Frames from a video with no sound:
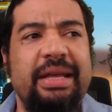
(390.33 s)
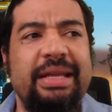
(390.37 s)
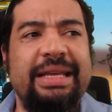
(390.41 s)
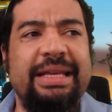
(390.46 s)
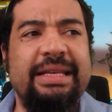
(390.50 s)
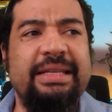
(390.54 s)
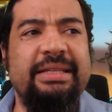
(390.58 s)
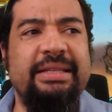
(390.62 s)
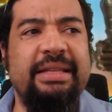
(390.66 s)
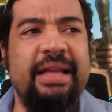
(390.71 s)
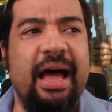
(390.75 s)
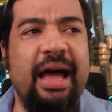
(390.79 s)

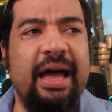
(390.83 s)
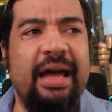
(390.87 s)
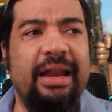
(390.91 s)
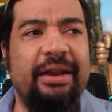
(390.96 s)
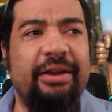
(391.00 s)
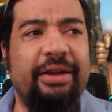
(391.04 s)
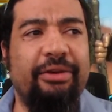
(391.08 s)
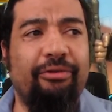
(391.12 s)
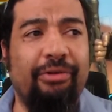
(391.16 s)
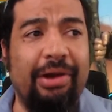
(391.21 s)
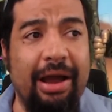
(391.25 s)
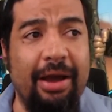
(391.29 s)
He's not
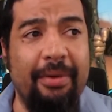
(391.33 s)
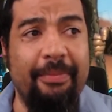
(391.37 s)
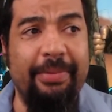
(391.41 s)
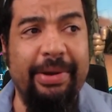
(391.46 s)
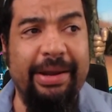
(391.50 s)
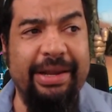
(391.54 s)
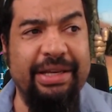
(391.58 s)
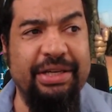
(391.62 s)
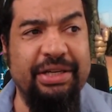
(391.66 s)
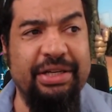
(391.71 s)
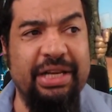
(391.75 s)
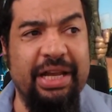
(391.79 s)
a
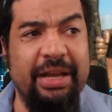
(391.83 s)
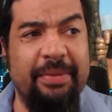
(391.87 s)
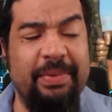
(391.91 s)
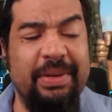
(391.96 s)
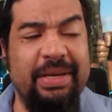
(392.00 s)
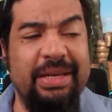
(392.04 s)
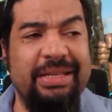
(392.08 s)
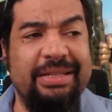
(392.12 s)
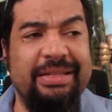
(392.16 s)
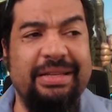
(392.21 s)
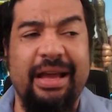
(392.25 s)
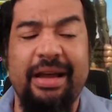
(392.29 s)
groundbreaking
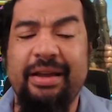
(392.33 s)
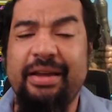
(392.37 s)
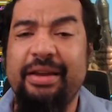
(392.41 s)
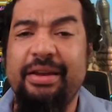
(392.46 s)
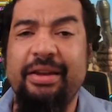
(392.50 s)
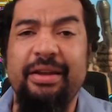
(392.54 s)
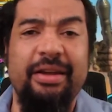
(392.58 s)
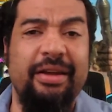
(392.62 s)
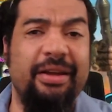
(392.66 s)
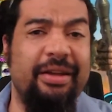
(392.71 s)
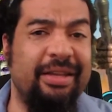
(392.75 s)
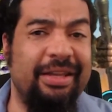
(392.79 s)
champion. He's not going
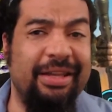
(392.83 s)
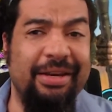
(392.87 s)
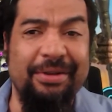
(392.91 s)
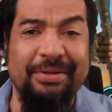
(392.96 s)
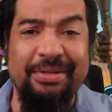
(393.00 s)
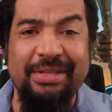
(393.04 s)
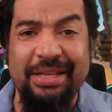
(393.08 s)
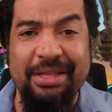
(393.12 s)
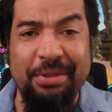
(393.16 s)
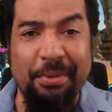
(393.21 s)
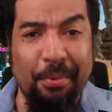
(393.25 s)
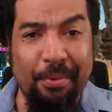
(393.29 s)
to,
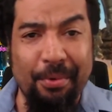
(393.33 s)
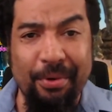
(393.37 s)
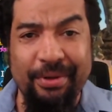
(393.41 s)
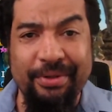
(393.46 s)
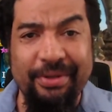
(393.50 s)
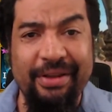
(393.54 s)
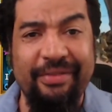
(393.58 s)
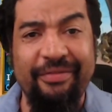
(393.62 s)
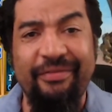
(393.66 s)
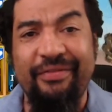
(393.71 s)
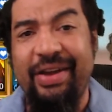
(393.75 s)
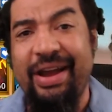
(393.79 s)
set the
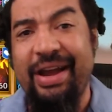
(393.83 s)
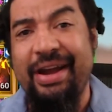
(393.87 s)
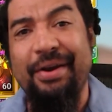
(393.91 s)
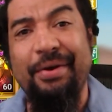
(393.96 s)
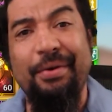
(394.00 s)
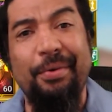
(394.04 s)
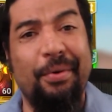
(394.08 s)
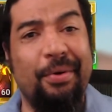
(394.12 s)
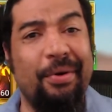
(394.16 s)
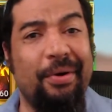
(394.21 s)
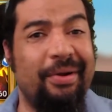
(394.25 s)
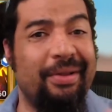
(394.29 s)
world on
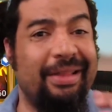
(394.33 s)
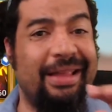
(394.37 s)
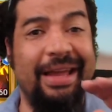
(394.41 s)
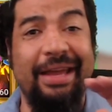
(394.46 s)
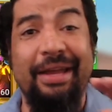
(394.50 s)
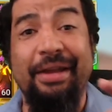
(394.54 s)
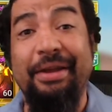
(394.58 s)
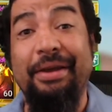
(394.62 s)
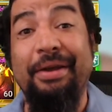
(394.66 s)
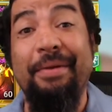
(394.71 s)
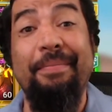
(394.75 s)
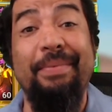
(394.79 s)
fire or
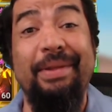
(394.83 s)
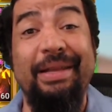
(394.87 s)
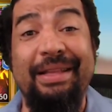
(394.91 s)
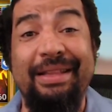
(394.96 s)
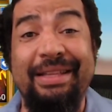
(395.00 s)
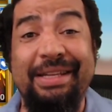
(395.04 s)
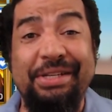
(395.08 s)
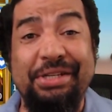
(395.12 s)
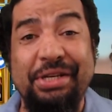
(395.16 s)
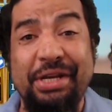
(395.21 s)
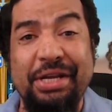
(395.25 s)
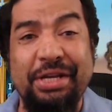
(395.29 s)
like
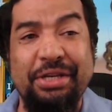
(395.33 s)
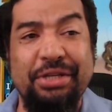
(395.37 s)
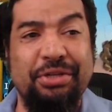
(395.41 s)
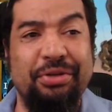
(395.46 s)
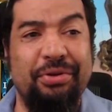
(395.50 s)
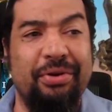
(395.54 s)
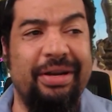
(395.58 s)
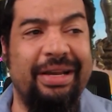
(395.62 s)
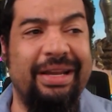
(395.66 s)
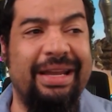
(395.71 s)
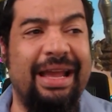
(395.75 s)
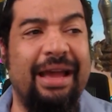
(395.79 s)
completely change
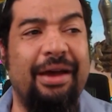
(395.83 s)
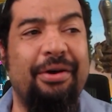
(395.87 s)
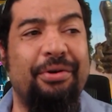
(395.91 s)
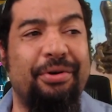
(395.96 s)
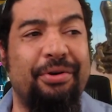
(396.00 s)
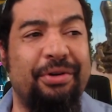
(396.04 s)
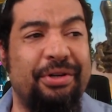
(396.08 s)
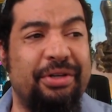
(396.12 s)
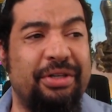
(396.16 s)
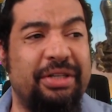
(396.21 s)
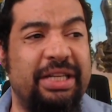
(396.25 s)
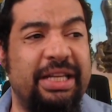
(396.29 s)
your account
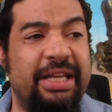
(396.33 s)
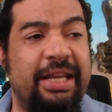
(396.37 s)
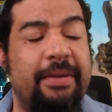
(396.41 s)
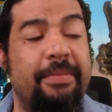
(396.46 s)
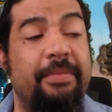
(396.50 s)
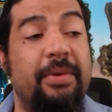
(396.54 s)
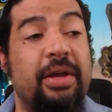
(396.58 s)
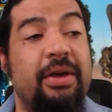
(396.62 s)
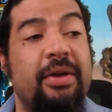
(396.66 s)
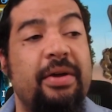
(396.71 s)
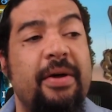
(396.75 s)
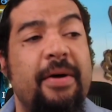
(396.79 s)
or your
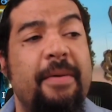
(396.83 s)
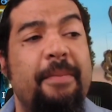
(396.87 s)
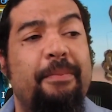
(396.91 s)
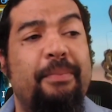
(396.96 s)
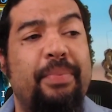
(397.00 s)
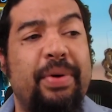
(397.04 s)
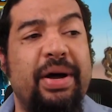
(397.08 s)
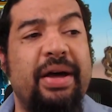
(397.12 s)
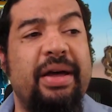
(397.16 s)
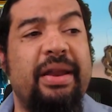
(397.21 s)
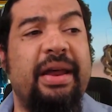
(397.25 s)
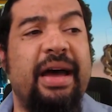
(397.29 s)
team.
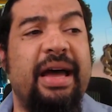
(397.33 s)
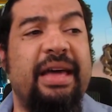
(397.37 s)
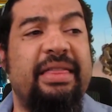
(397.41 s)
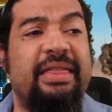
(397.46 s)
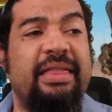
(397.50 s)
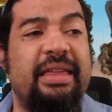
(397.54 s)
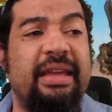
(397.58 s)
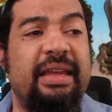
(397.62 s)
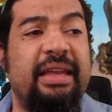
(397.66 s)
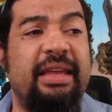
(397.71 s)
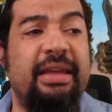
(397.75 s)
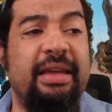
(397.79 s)
But I
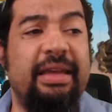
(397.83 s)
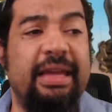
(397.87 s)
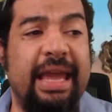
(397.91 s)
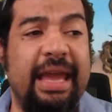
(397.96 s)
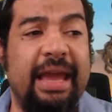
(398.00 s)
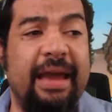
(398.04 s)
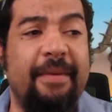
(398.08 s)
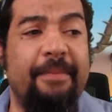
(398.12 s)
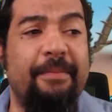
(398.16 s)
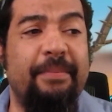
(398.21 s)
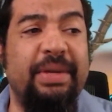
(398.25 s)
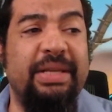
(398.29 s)
think he
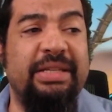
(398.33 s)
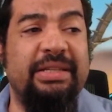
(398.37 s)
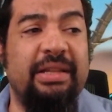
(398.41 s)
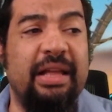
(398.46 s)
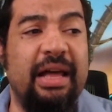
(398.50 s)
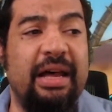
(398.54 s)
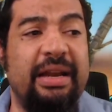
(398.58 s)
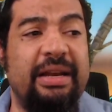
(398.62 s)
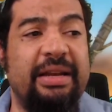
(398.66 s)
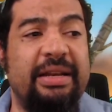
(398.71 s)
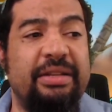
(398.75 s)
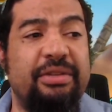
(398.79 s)
can be
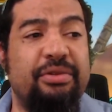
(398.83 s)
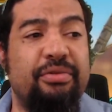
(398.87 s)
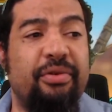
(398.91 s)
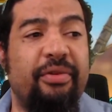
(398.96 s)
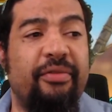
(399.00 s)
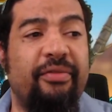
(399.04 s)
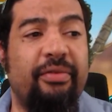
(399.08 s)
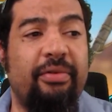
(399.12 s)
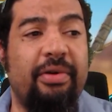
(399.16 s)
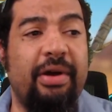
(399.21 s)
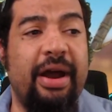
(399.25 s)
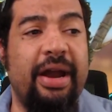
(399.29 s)
slotted into
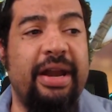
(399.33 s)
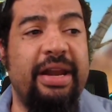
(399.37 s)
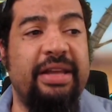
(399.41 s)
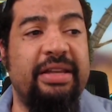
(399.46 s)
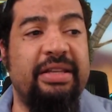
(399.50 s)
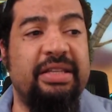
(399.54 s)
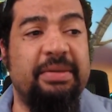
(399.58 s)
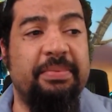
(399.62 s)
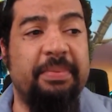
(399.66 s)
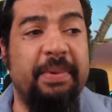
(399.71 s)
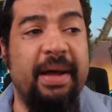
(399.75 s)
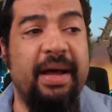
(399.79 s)
a variety
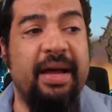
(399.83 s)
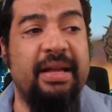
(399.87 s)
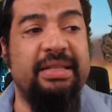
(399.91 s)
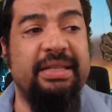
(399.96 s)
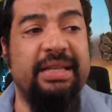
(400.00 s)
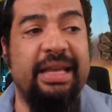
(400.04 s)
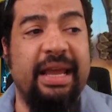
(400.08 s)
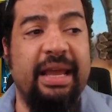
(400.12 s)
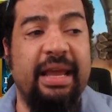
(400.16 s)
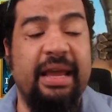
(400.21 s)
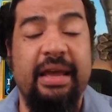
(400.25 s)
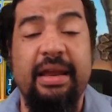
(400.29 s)
of
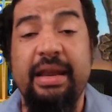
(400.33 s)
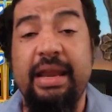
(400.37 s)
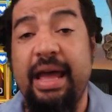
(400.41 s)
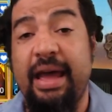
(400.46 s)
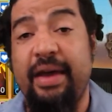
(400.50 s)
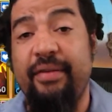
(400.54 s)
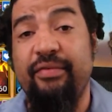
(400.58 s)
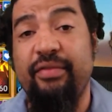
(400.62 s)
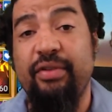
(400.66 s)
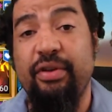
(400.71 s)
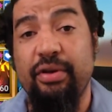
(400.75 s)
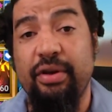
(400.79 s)
spots and
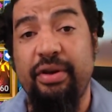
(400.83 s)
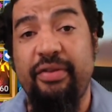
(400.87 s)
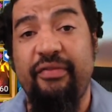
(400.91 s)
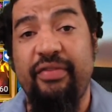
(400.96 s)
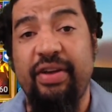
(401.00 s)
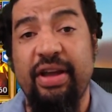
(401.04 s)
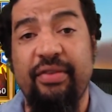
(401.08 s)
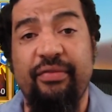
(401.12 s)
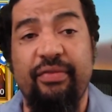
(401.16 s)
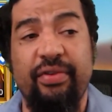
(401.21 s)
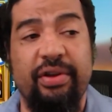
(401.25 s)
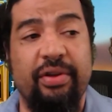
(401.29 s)
have good
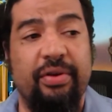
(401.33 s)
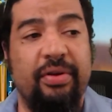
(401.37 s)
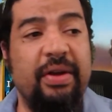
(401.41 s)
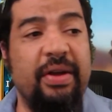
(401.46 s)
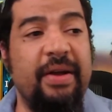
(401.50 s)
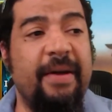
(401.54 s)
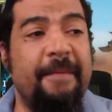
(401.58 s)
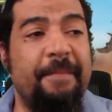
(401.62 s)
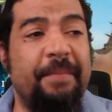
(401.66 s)
effect for you.